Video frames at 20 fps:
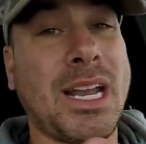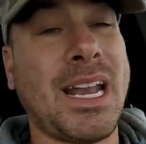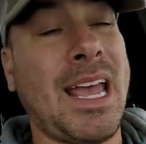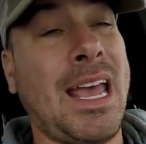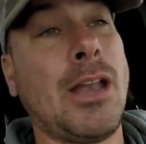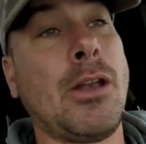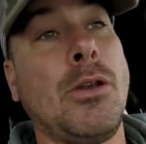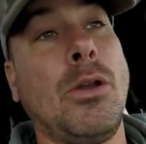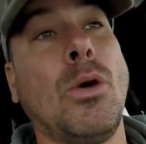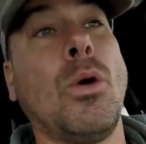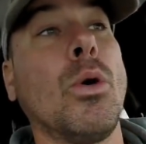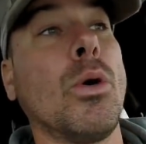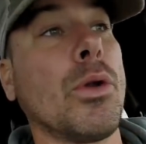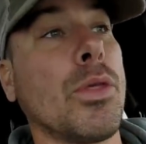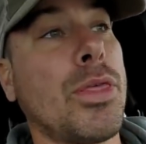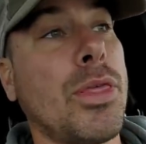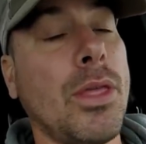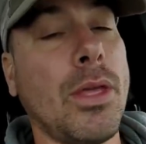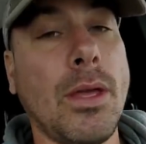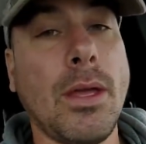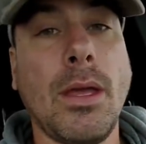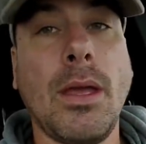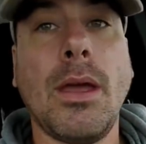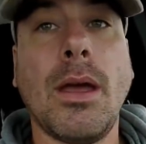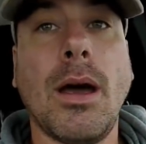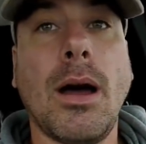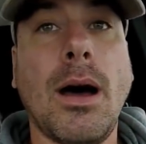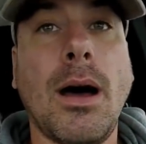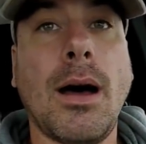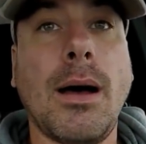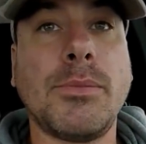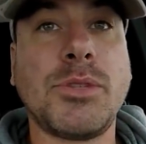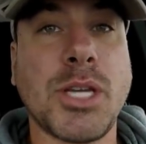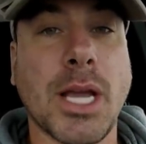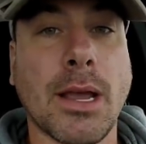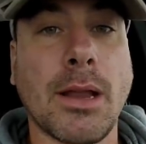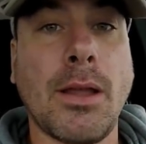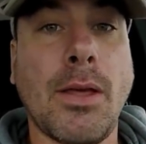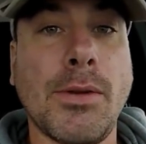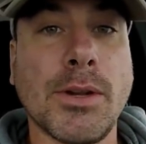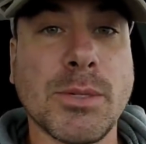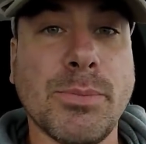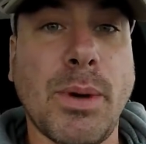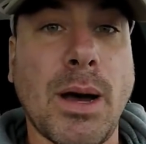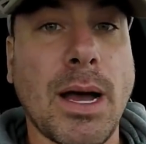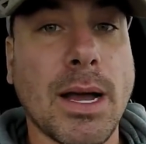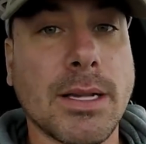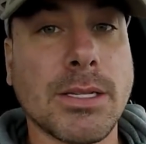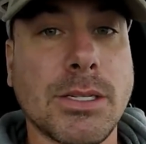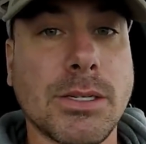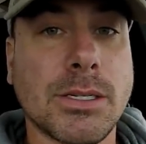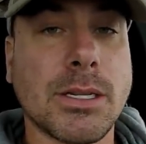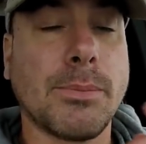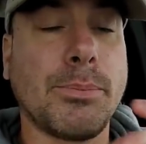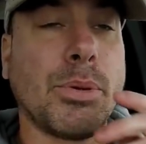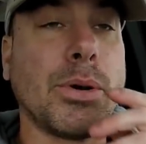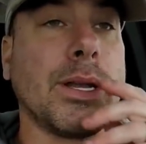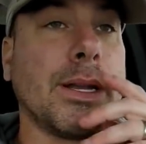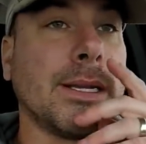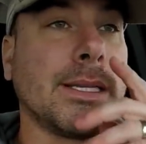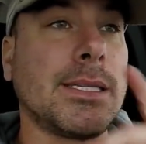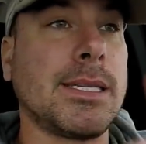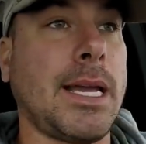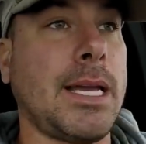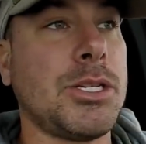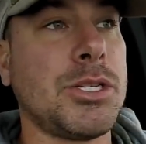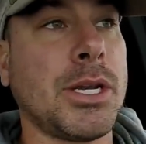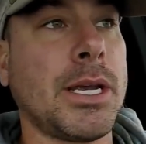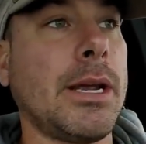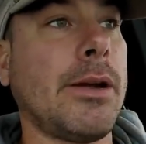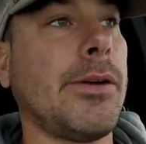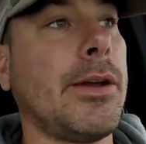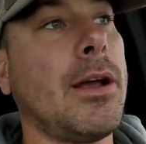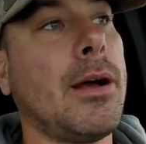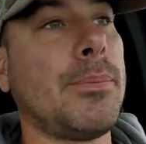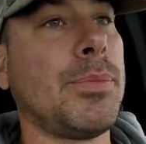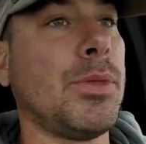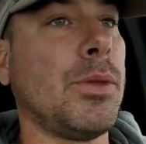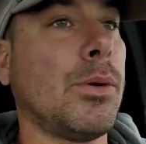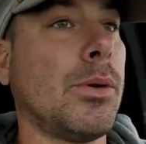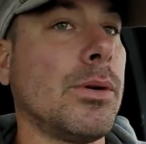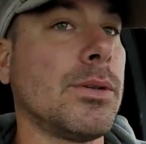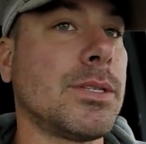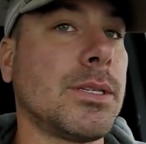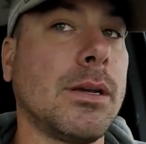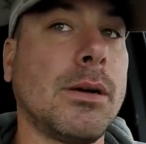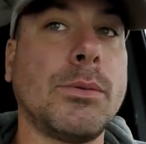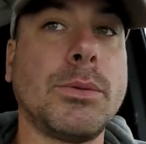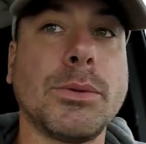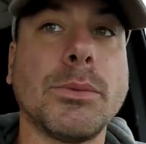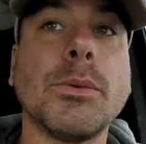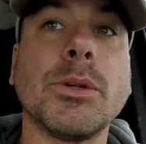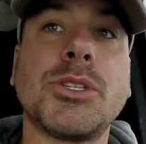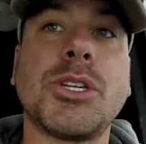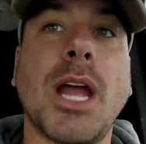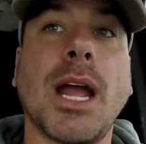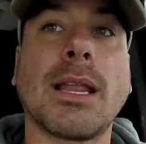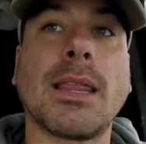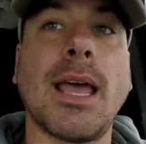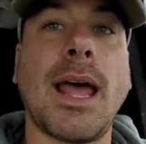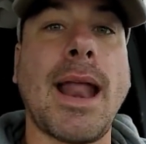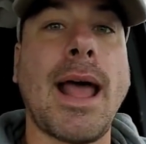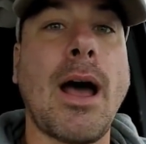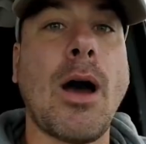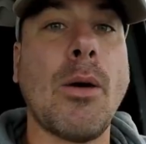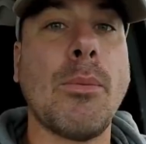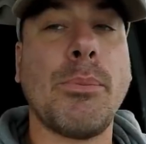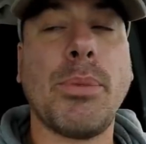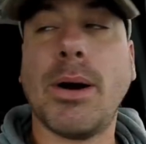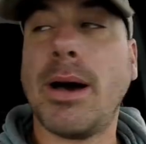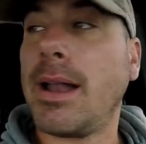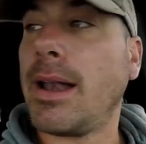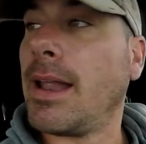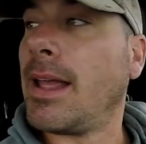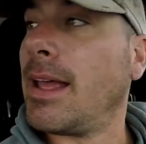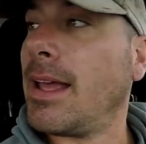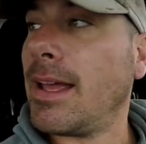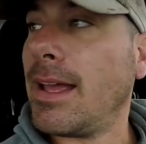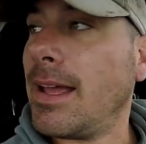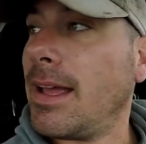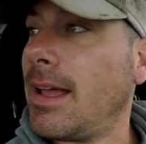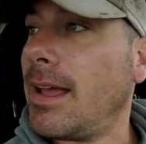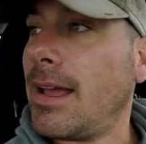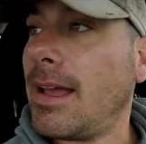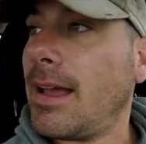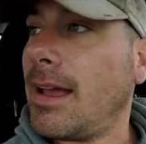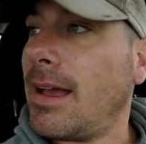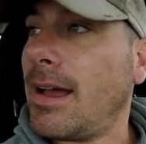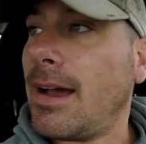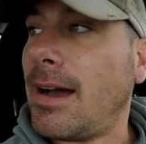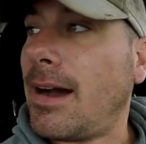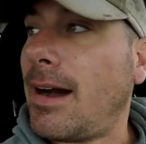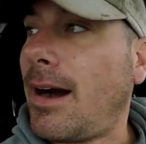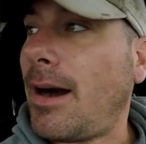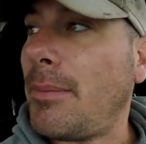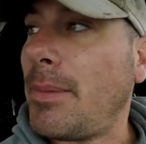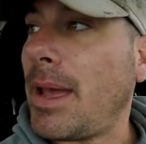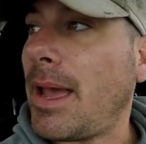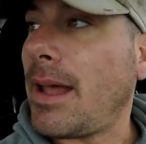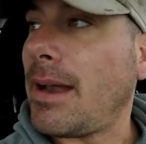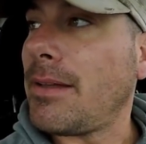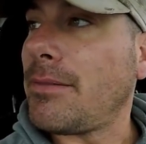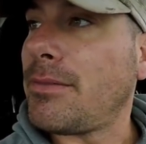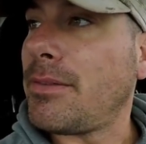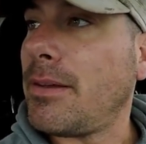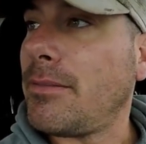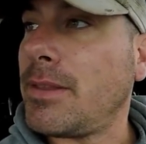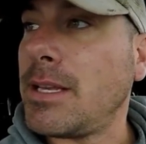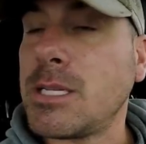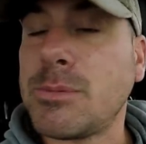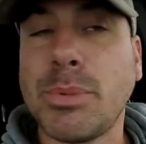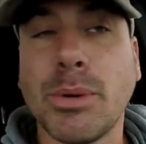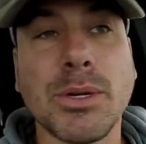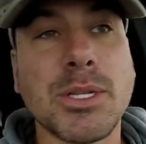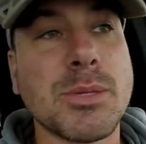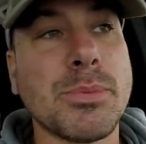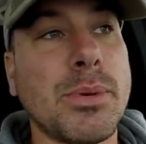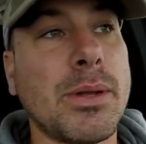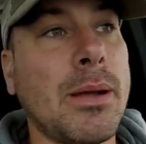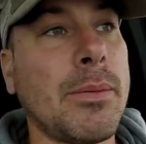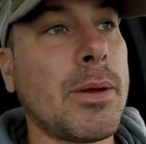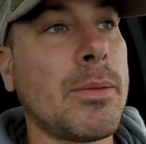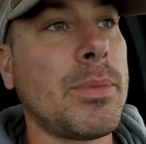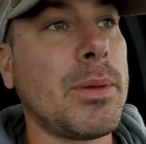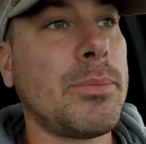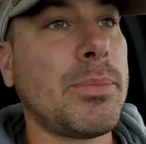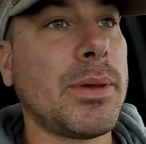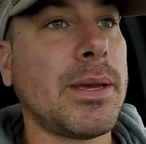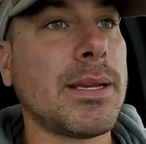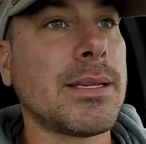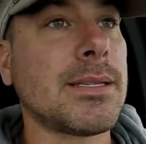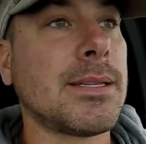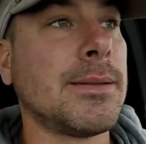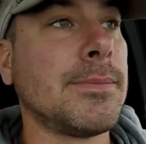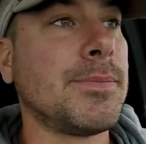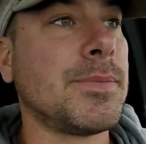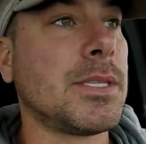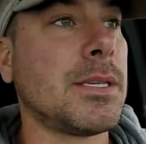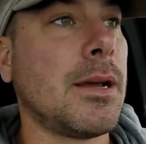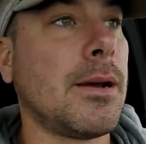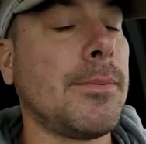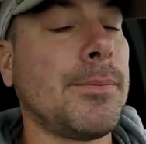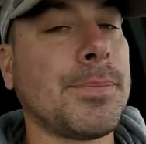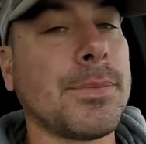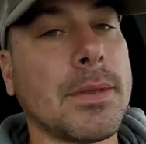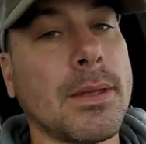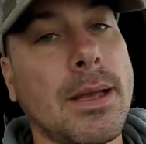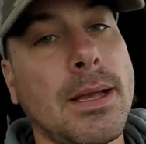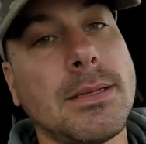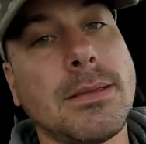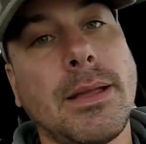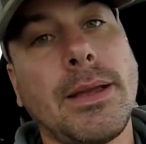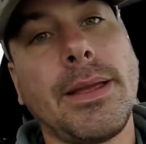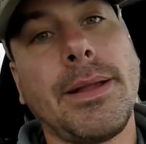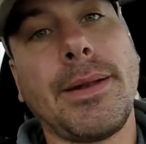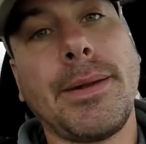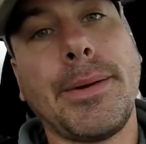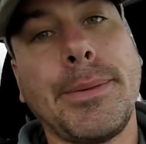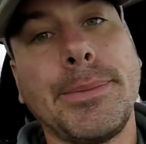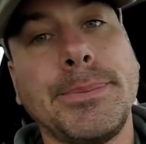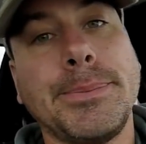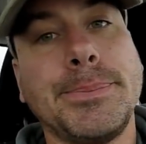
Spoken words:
gonna head north, check another spot, because there's a pretty good staging area up north. So we'll check that out. But man, if these birds split, I'm gonna be pissed. So guys, let you know.